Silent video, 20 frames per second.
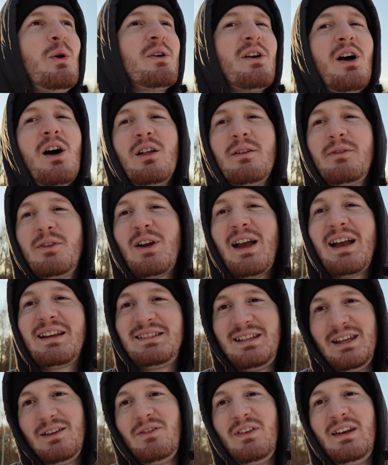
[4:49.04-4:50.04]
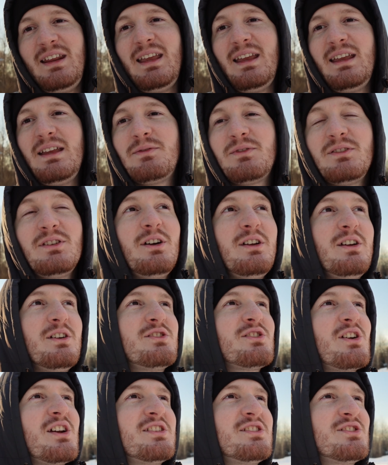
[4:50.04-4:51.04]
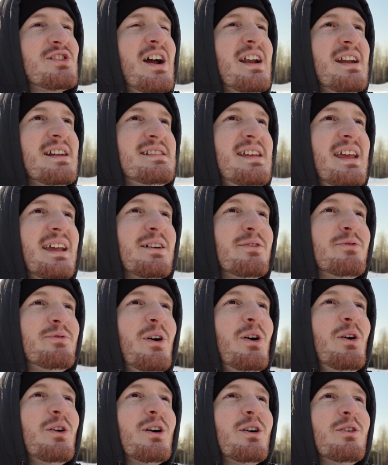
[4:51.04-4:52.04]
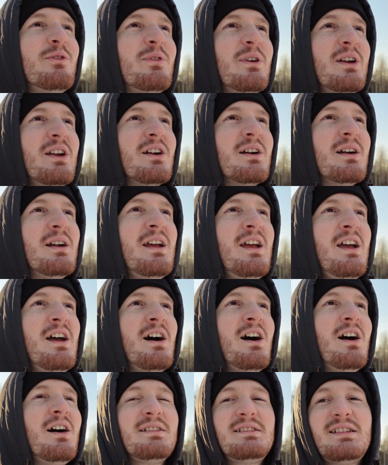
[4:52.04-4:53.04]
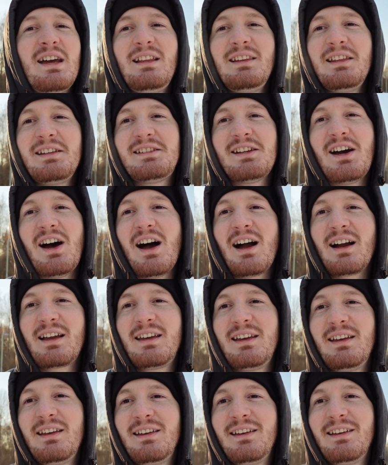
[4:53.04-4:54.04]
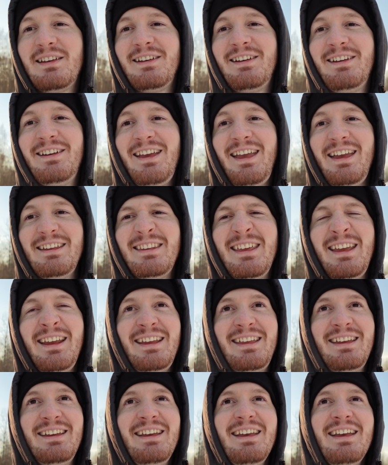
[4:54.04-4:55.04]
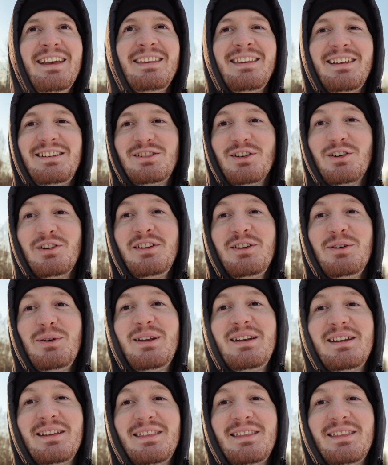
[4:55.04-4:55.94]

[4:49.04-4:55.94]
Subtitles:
all of your activity even though you're just trying to take a photo for your teledoc. And they turned you into the